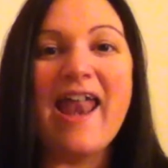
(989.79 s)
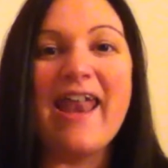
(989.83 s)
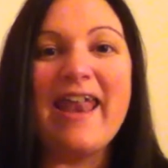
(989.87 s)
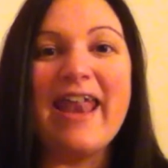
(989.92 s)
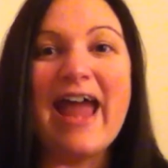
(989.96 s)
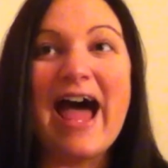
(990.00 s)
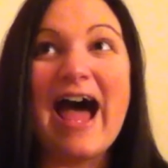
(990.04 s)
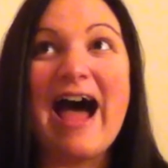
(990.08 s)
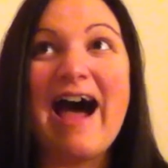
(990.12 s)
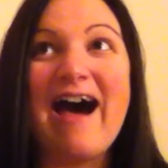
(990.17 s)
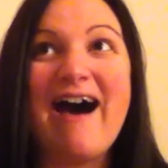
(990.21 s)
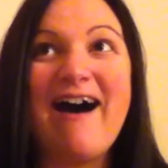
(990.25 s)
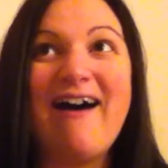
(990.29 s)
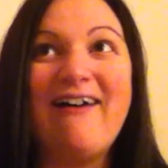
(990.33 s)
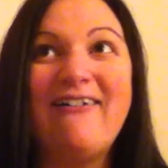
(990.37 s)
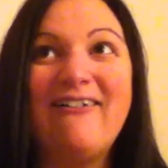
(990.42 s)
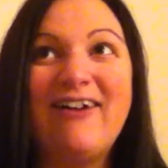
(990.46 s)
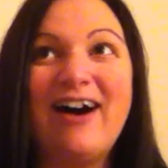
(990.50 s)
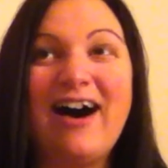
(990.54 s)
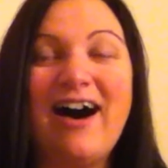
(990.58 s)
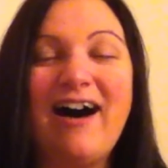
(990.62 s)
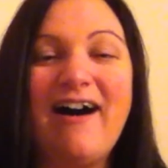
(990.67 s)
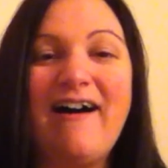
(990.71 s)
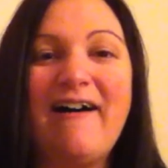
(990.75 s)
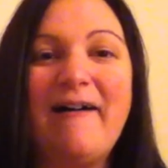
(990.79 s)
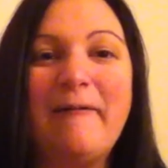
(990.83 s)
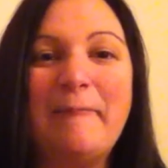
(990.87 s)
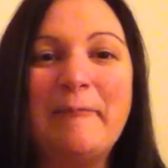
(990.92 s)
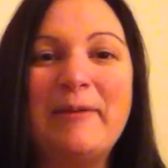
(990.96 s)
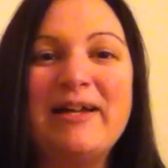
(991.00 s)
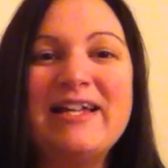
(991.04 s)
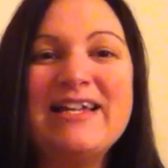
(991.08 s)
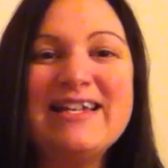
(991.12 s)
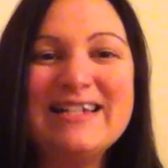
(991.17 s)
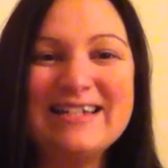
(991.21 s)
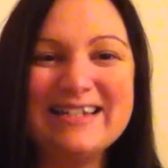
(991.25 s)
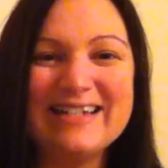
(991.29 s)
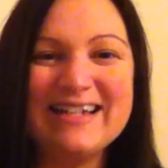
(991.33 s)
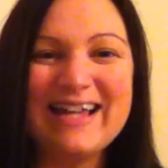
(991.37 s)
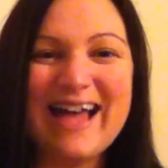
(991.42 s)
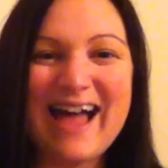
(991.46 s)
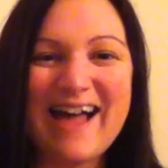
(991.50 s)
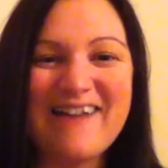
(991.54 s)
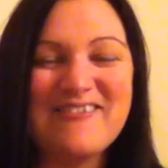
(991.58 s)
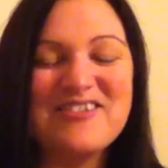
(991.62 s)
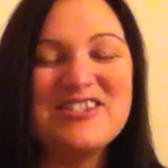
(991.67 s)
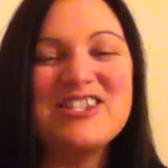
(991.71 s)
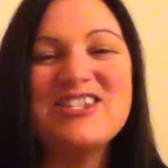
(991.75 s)
Now,
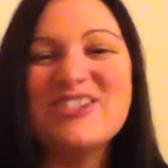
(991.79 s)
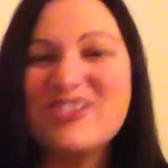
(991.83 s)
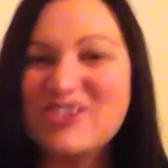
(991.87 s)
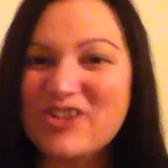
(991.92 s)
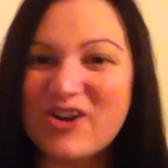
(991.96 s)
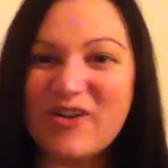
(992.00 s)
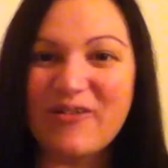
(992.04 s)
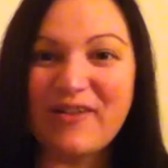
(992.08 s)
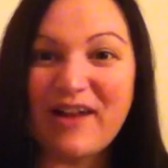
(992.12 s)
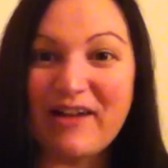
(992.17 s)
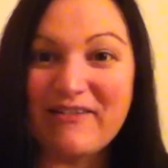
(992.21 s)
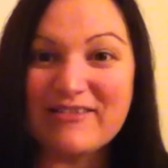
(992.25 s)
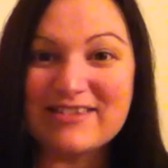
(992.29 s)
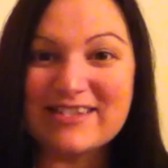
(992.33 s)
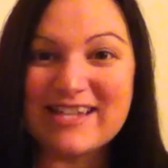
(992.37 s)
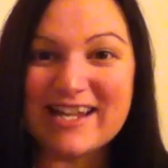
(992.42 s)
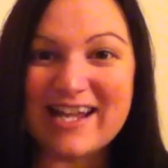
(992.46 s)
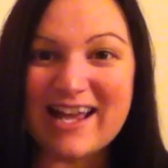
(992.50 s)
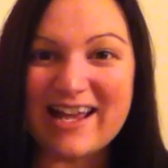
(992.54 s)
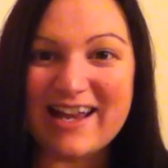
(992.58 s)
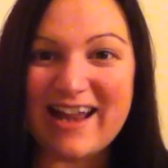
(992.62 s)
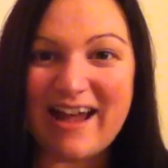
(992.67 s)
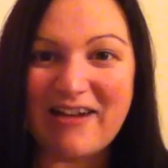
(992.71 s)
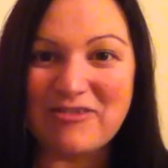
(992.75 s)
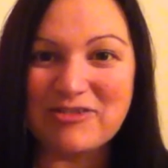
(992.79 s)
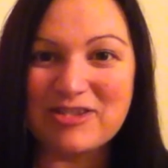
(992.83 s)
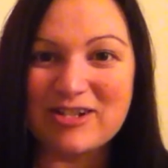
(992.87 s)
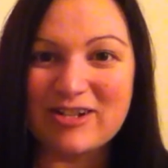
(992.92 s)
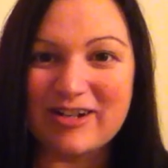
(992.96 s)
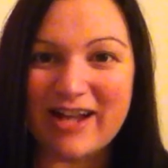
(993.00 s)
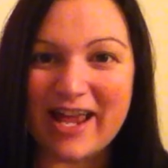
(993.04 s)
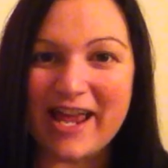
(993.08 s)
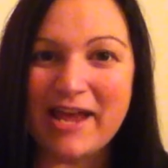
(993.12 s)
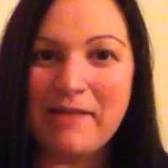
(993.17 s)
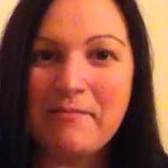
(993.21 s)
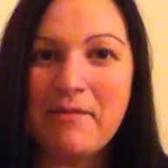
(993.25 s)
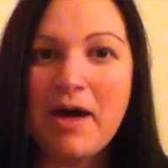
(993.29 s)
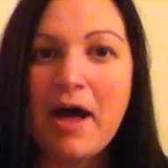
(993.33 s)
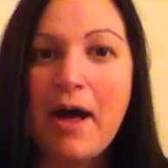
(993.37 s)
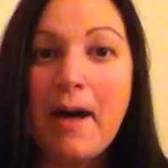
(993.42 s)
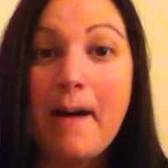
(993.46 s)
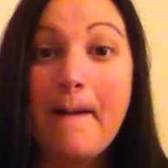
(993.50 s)
I wasn't sure when I was going to announce her name,